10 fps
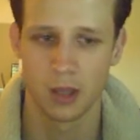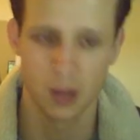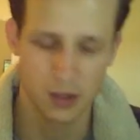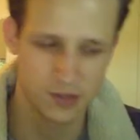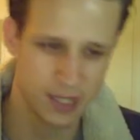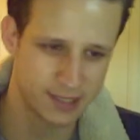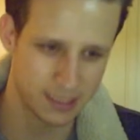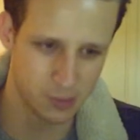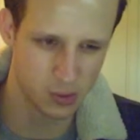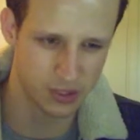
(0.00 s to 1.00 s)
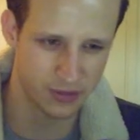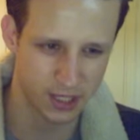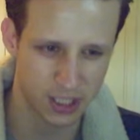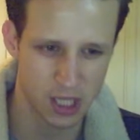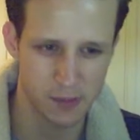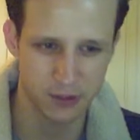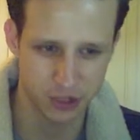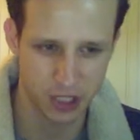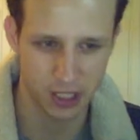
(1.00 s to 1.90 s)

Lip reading: So yeah, tell me what you think in the comments. Should I